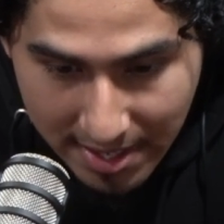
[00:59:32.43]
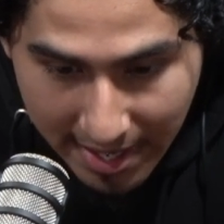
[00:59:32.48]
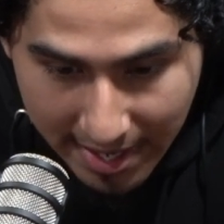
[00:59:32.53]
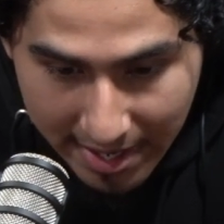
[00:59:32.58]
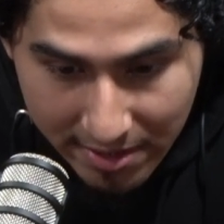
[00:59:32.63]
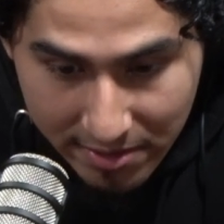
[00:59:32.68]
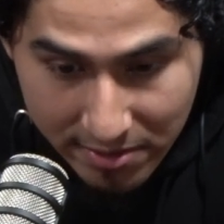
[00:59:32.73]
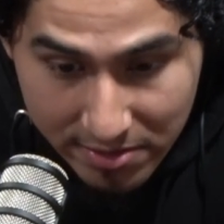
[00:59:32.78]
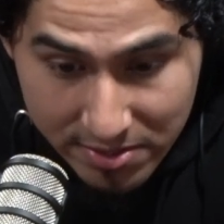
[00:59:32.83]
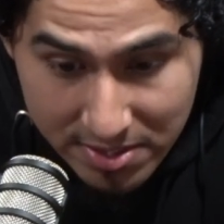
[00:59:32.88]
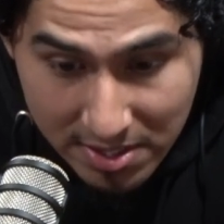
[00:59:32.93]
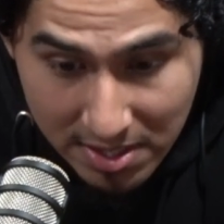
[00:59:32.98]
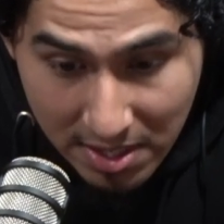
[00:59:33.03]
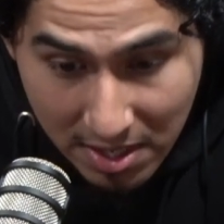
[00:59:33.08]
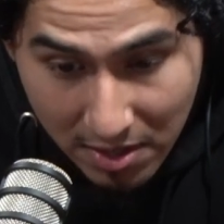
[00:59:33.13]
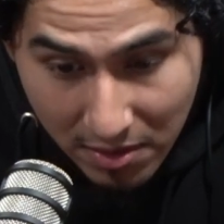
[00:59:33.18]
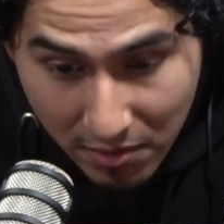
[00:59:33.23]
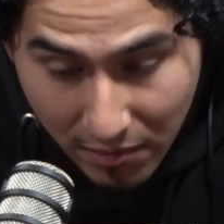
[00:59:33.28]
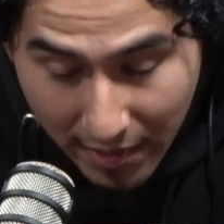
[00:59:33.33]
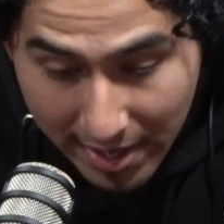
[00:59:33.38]
Tigers,
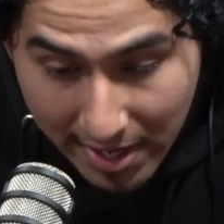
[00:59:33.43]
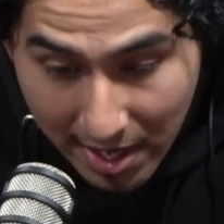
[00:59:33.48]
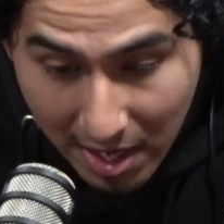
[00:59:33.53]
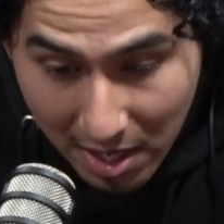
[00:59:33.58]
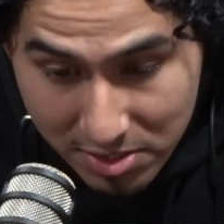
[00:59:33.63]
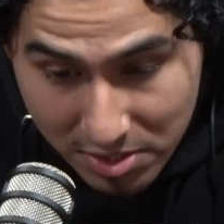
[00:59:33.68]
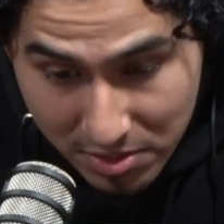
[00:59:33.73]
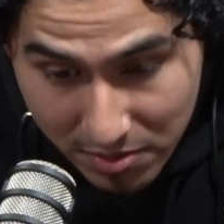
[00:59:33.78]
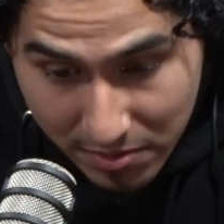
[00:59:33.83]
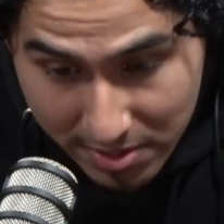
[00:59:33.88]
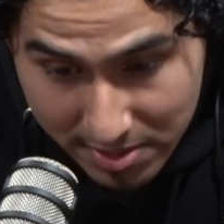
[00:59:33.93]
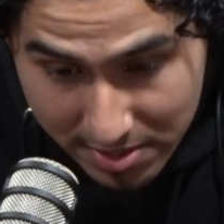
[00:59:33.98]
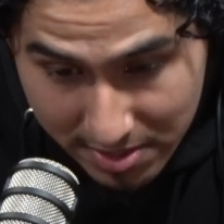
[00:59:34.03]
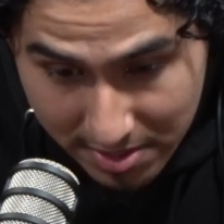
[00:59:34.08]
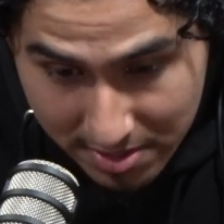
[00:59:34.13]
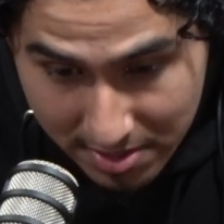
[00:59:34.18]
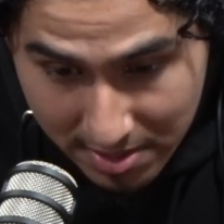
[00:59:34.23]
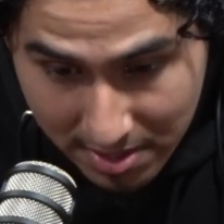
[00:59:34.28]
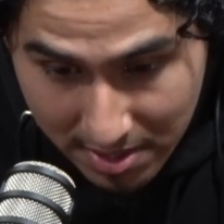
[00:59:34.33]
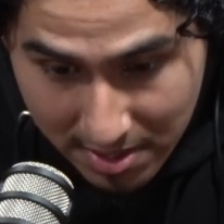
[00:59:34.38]

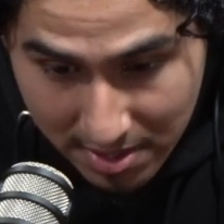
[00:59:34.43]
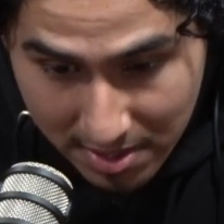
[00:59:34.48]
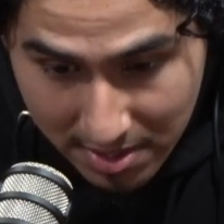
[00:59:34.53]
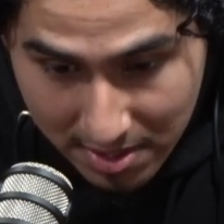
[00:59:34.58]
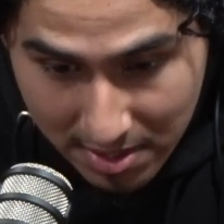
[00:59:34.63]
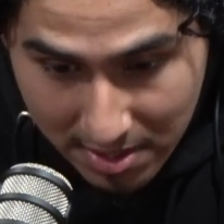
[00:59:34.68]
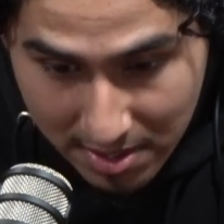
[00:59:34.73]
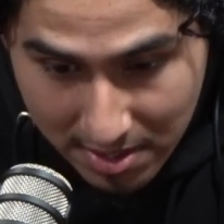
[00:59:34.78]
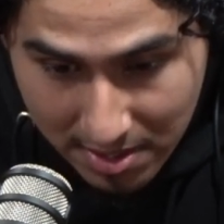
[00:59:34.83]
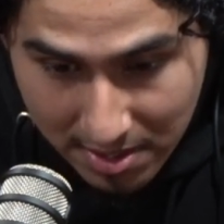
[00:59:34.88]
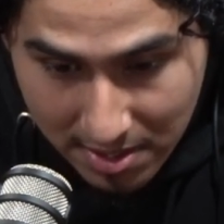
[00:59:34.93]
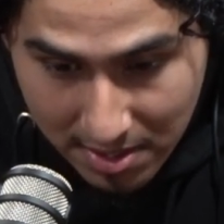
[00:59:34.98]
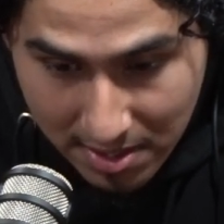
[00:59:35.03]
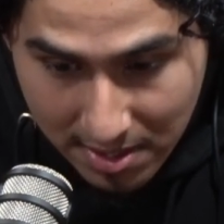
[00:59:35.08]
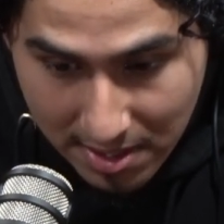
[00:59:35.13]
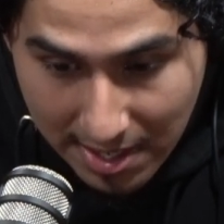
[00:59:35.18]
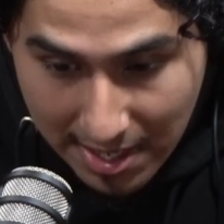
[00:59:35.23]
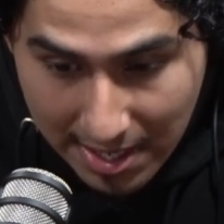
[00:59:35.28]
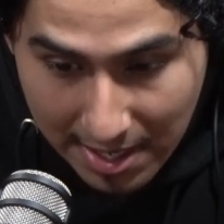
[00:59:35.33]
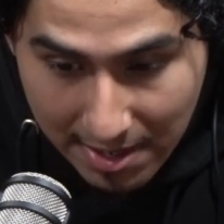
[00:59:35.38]
rhinoceroses,
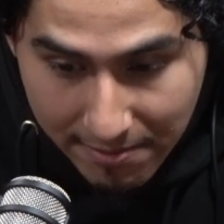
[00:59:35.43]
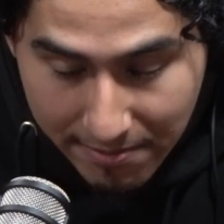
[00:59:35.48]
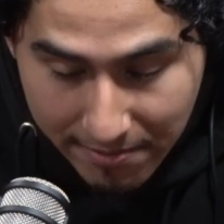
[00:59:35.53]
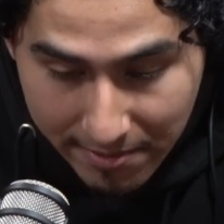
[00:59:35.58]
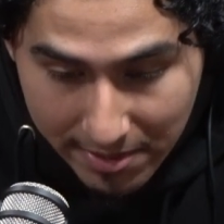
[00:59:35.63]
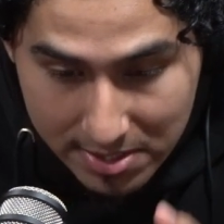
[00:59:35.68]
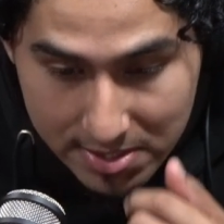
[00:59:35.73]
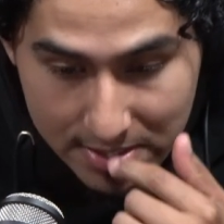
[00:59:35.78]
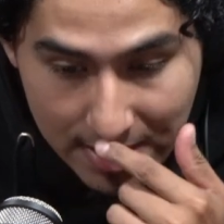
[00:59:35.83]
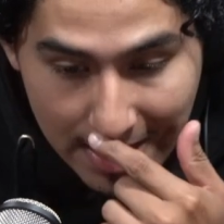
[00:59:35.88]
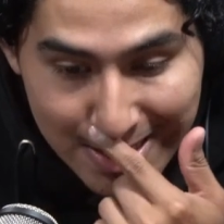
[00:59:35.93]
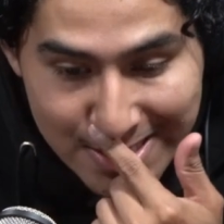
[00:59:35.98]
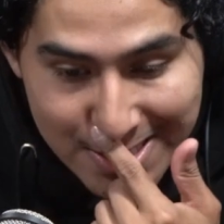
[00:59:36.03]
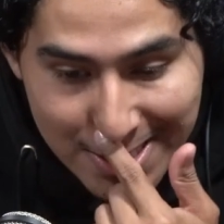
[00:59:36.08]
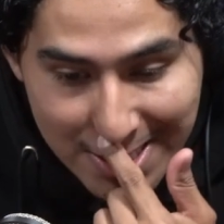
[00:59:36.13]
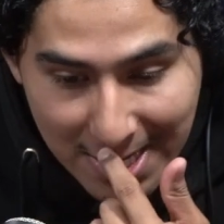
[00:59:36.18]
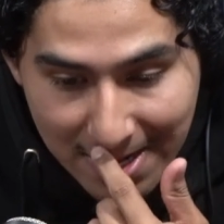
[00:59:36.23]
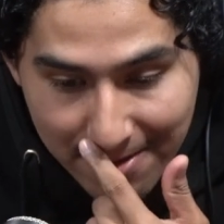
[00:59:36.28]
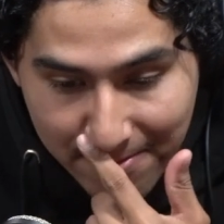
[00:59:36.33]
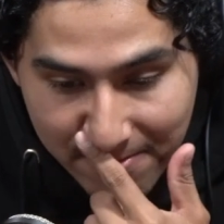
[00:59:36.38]
elephants, Asian